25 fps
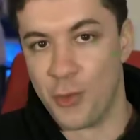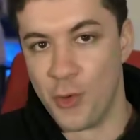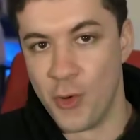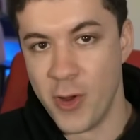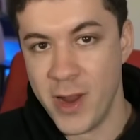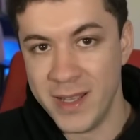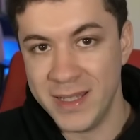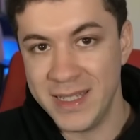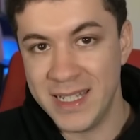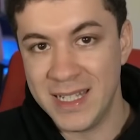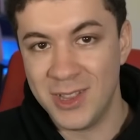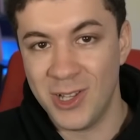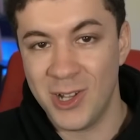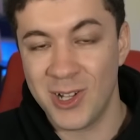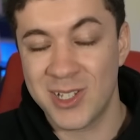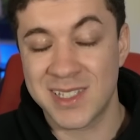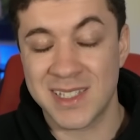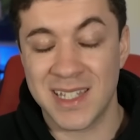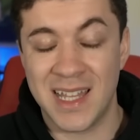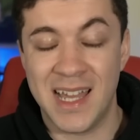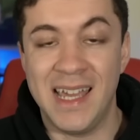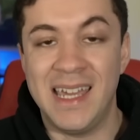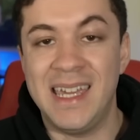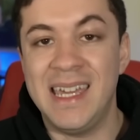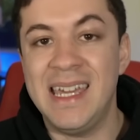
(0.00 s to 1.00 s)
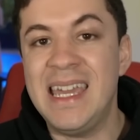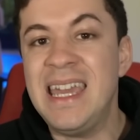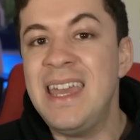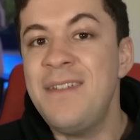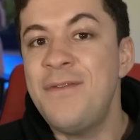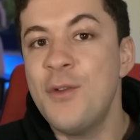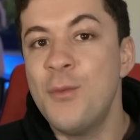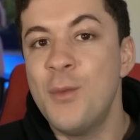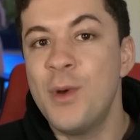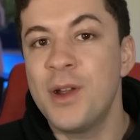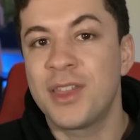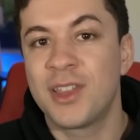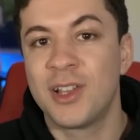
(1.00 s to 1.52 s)
really looks like
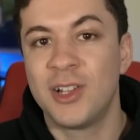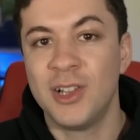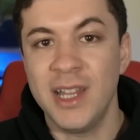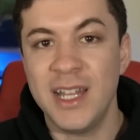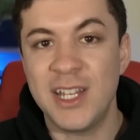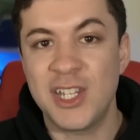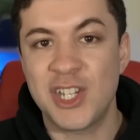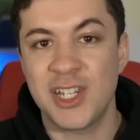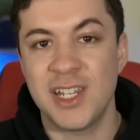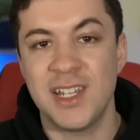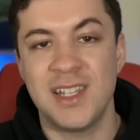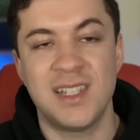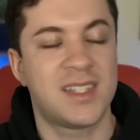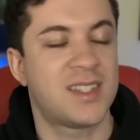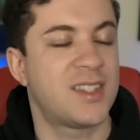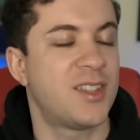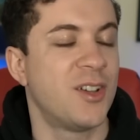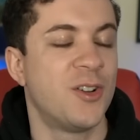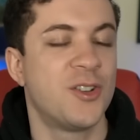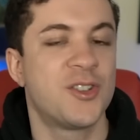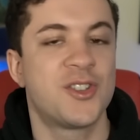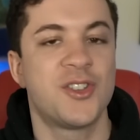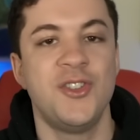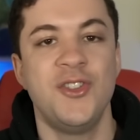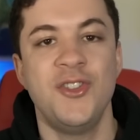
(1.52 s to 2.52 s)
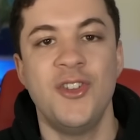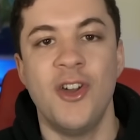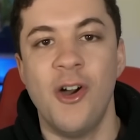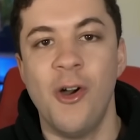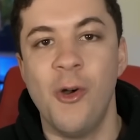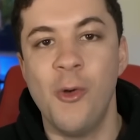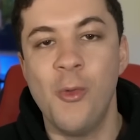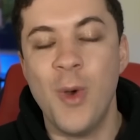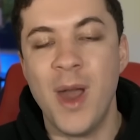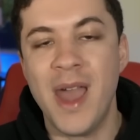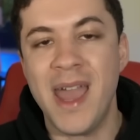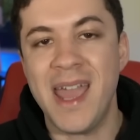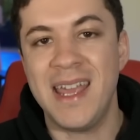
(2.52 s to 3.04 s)
even with glitches, there's
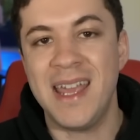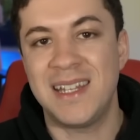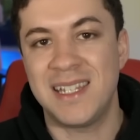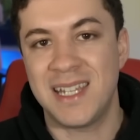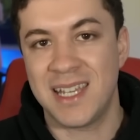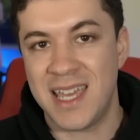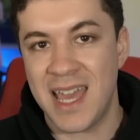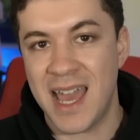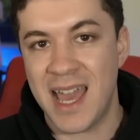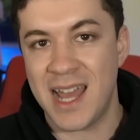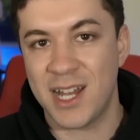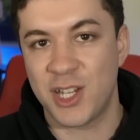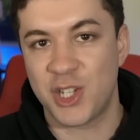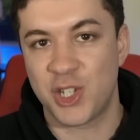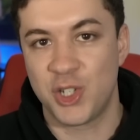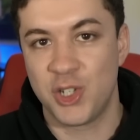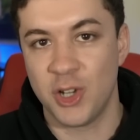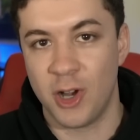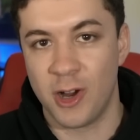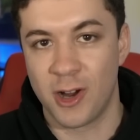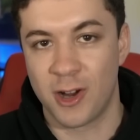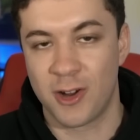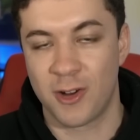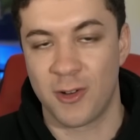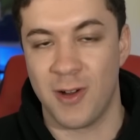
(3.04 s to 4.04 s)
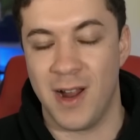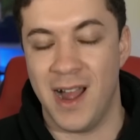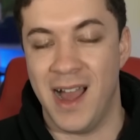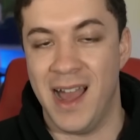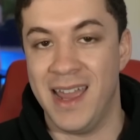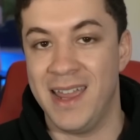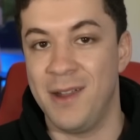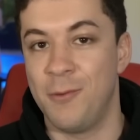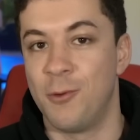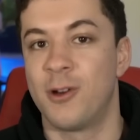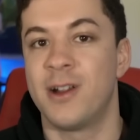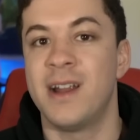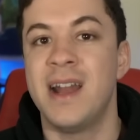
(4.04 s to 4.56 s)
no way to catch
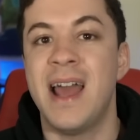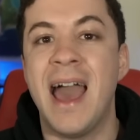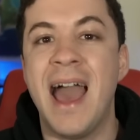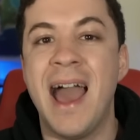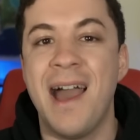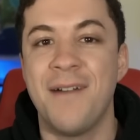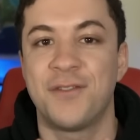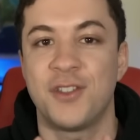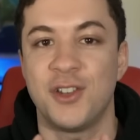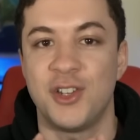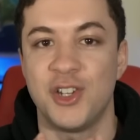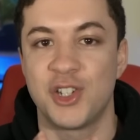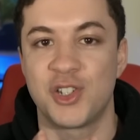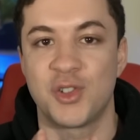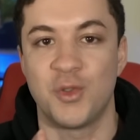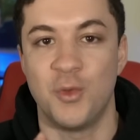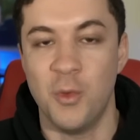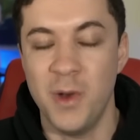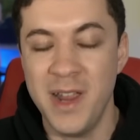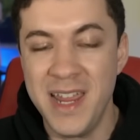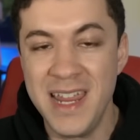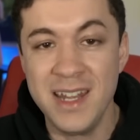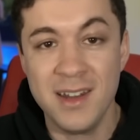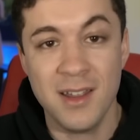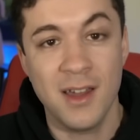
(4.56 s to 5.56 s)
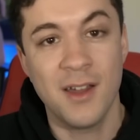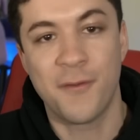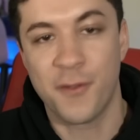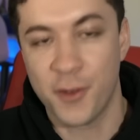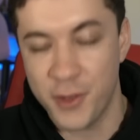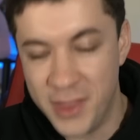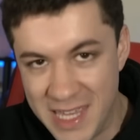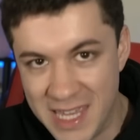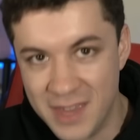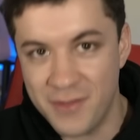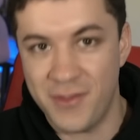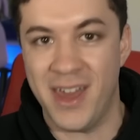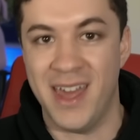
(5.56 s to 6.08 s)
Darkrai. We're gonna have to just wait for
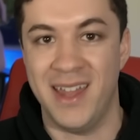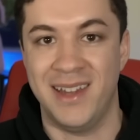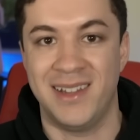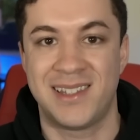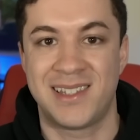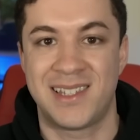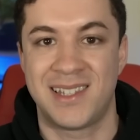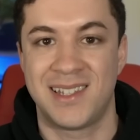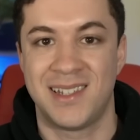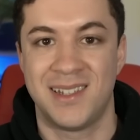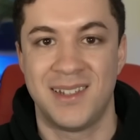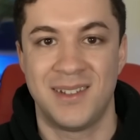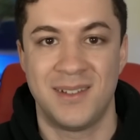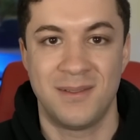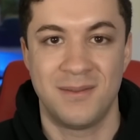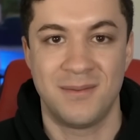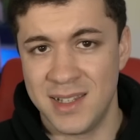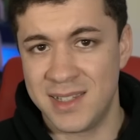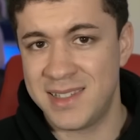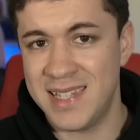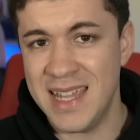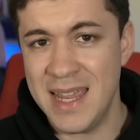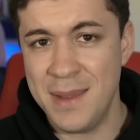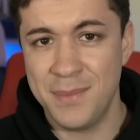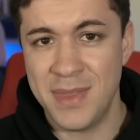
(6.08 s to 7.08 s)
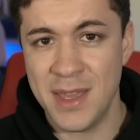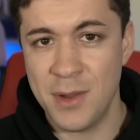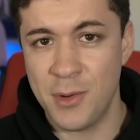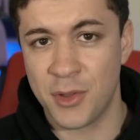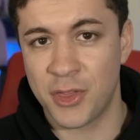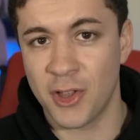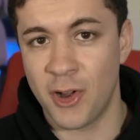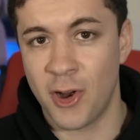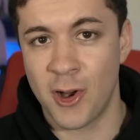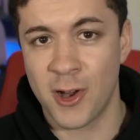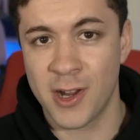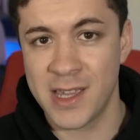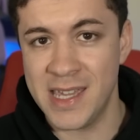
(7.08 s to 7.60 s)
the event. The same thing
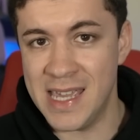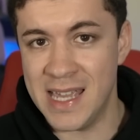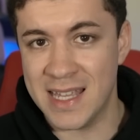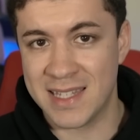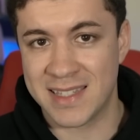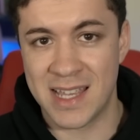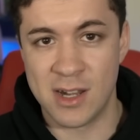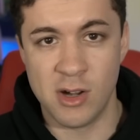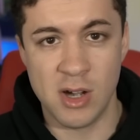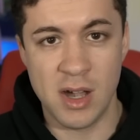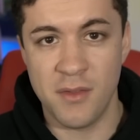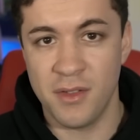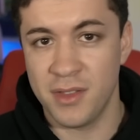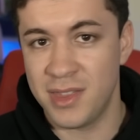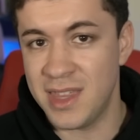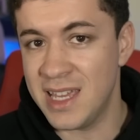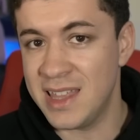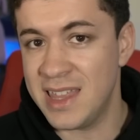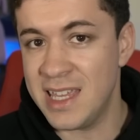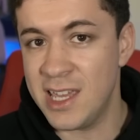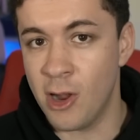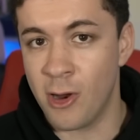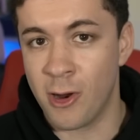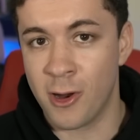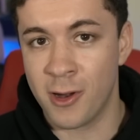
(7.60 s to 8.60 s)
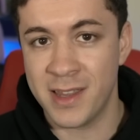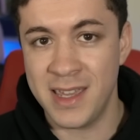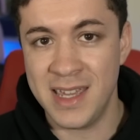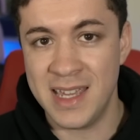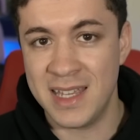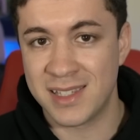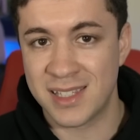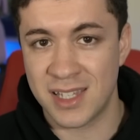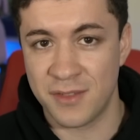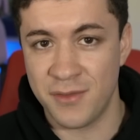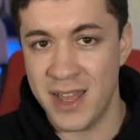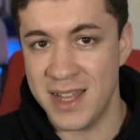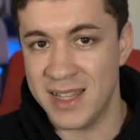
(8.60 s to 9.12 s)
with Arceus. I don't even think the
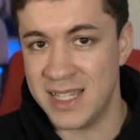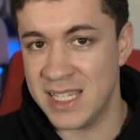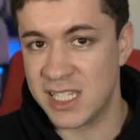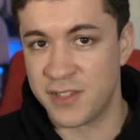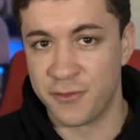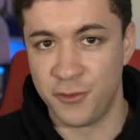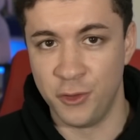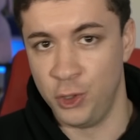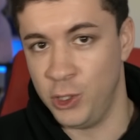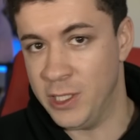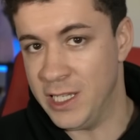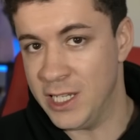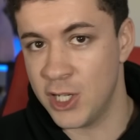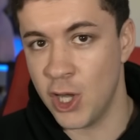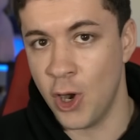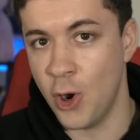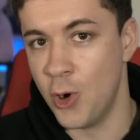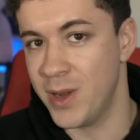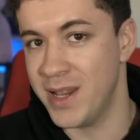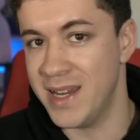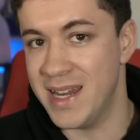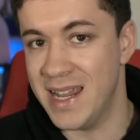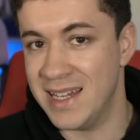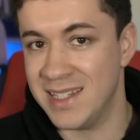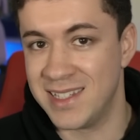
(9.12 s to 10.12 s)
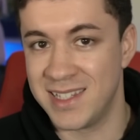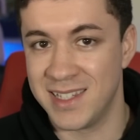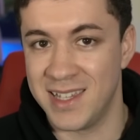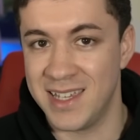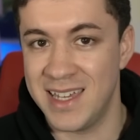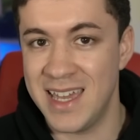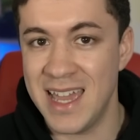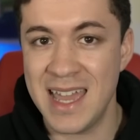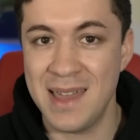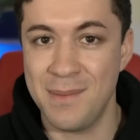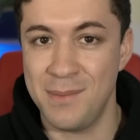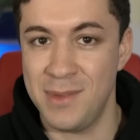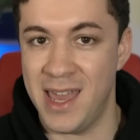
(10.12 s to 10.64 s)
Arceus event is fully coded into the
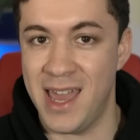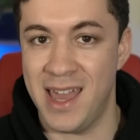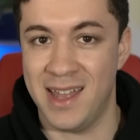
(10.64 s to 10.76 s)
game